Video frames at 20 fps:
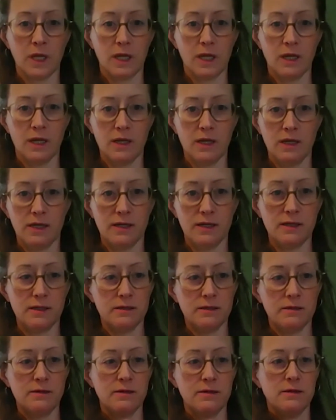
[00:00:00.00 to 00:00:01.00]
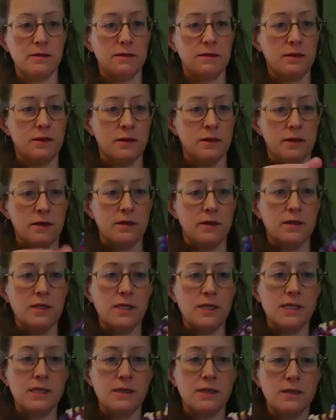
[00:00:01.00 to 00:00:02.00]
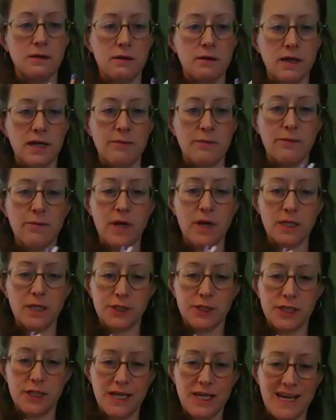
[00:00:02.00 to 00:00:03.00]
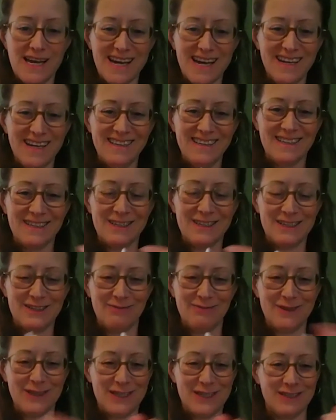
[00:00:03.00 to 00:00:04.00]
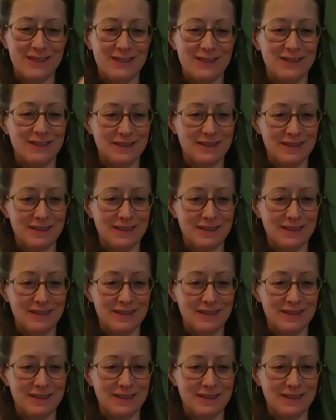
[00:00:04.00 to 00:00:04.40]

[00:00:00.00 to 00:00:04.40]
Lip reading: And it doesn't look like much yet. I'm going to